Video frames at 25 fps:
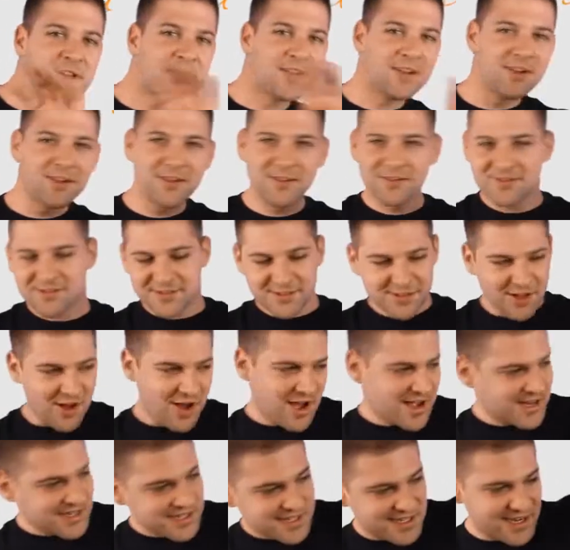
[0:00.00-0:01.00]
little
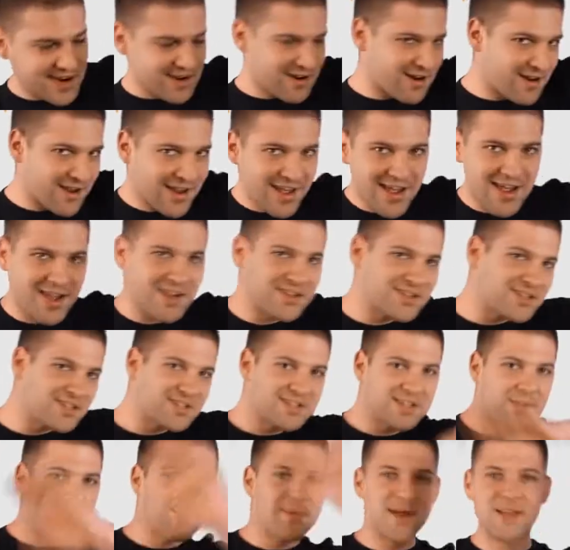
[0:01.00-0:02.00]
lines here and there
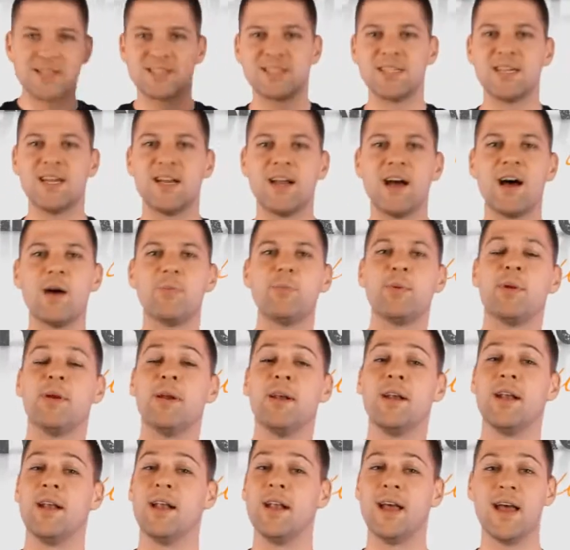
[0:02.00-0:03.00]
just to messy it up
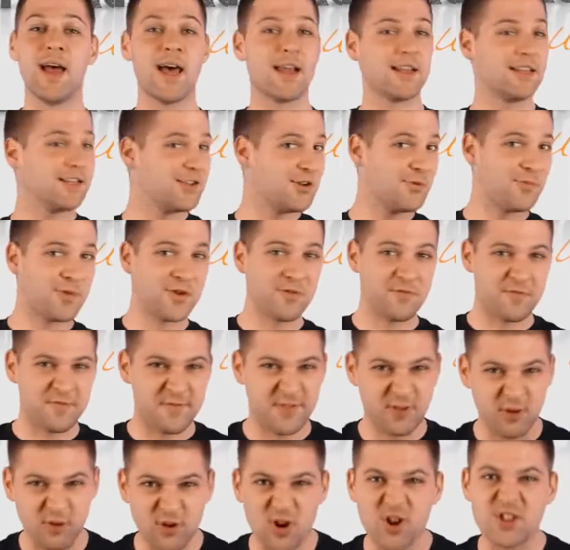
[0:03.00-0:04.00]
and add a little bit of
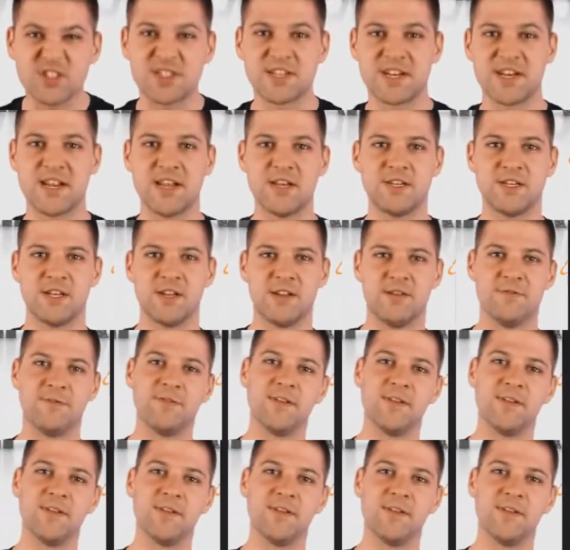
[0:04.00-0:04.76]
ferocity to the